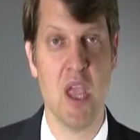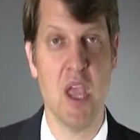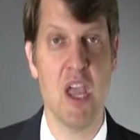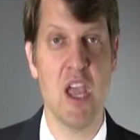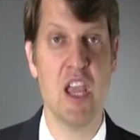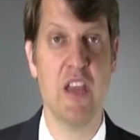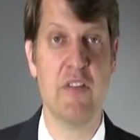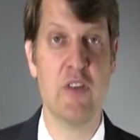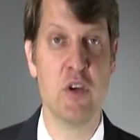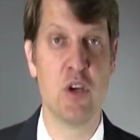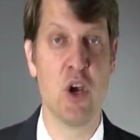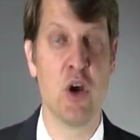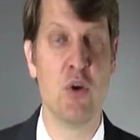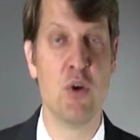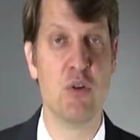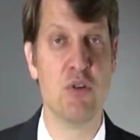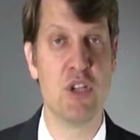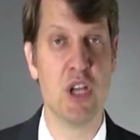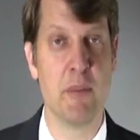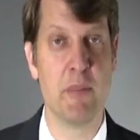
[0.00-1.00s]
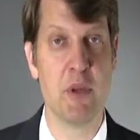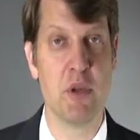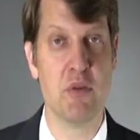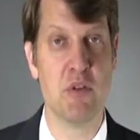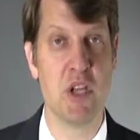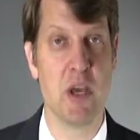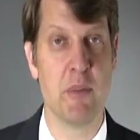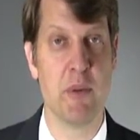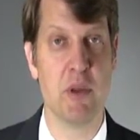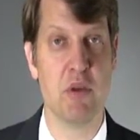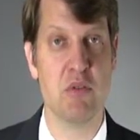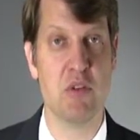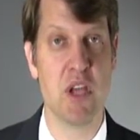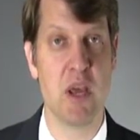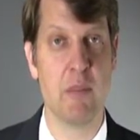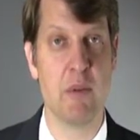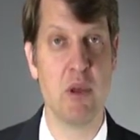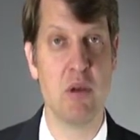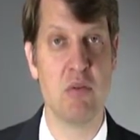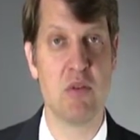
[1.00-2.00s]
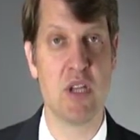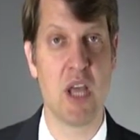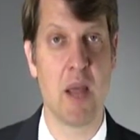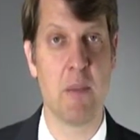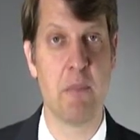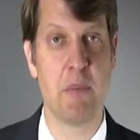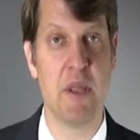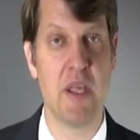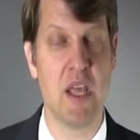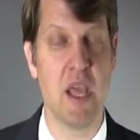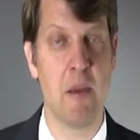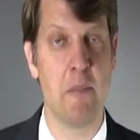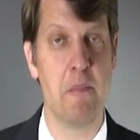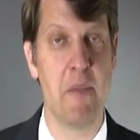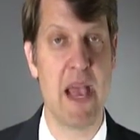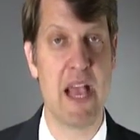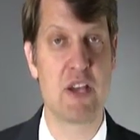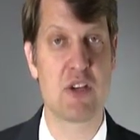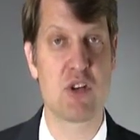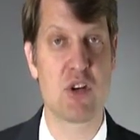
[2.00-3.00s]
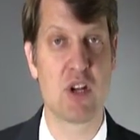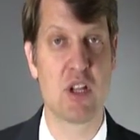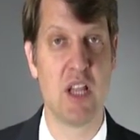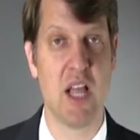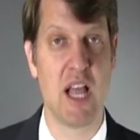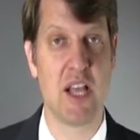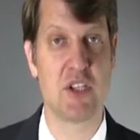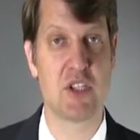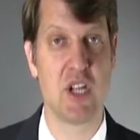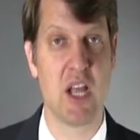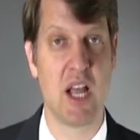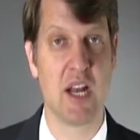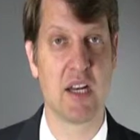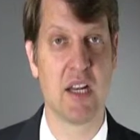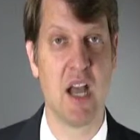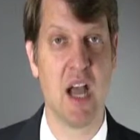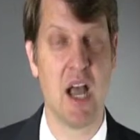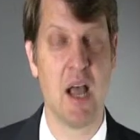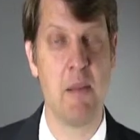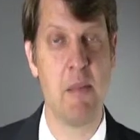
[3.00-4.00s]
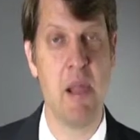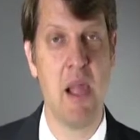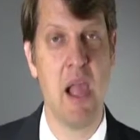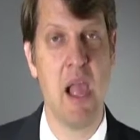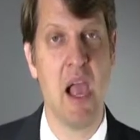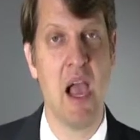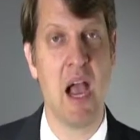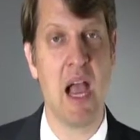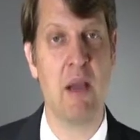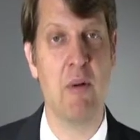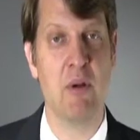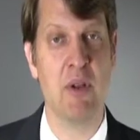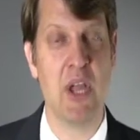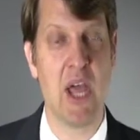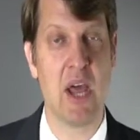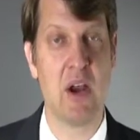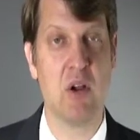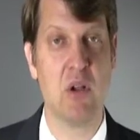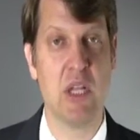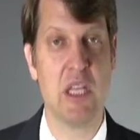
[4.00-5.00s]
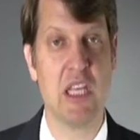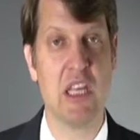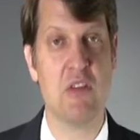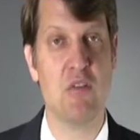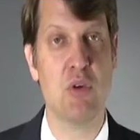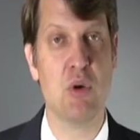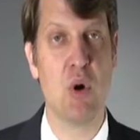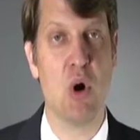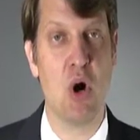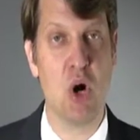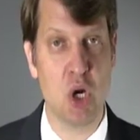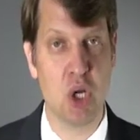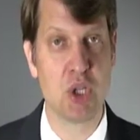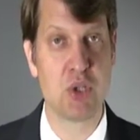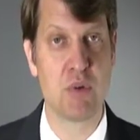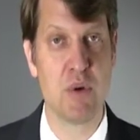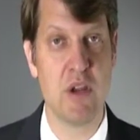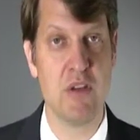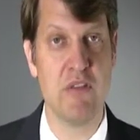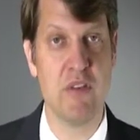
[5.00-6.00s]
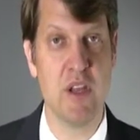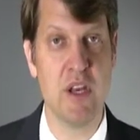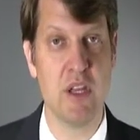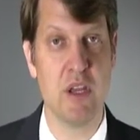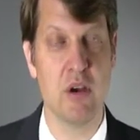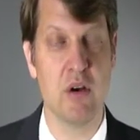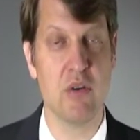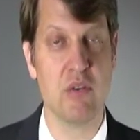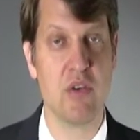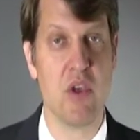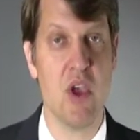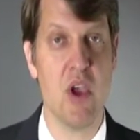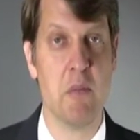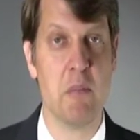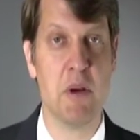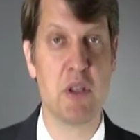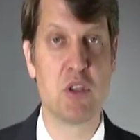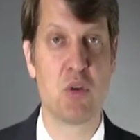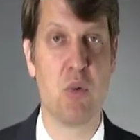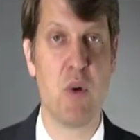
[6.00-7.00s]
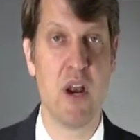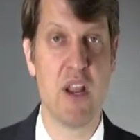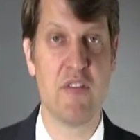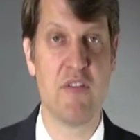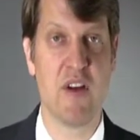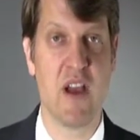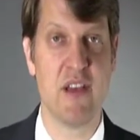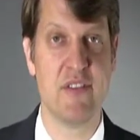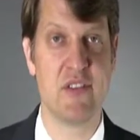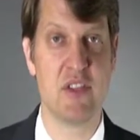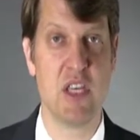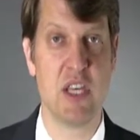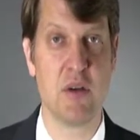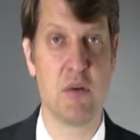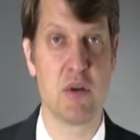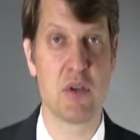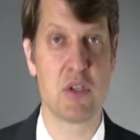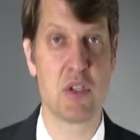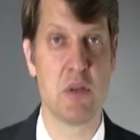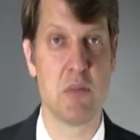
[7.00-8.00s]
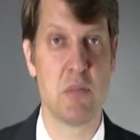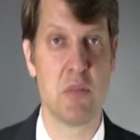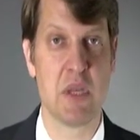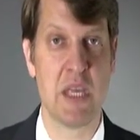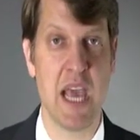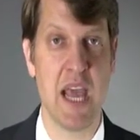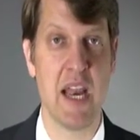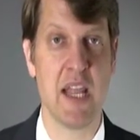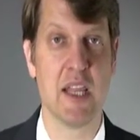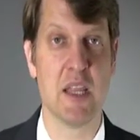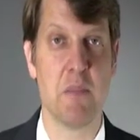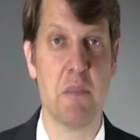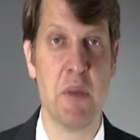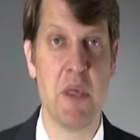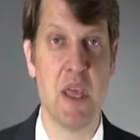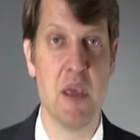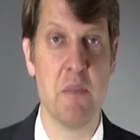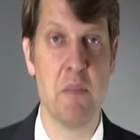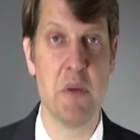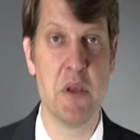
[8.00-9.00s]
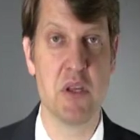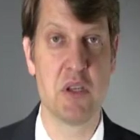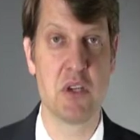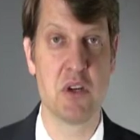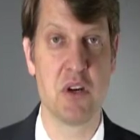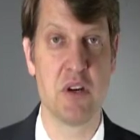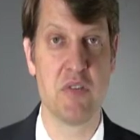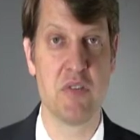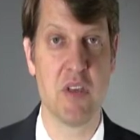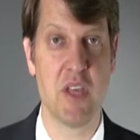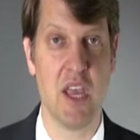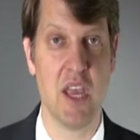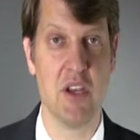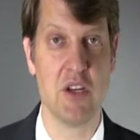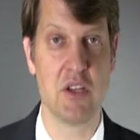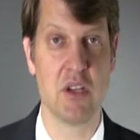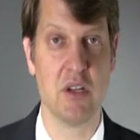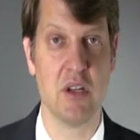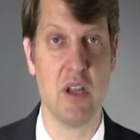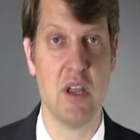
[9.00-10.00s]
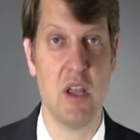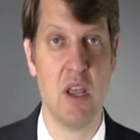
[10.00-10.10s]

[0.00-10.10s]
If you go to www.pmmasterclass.com, I will not only give you all 3 videos, but 25 secrets to getting the PMP certification,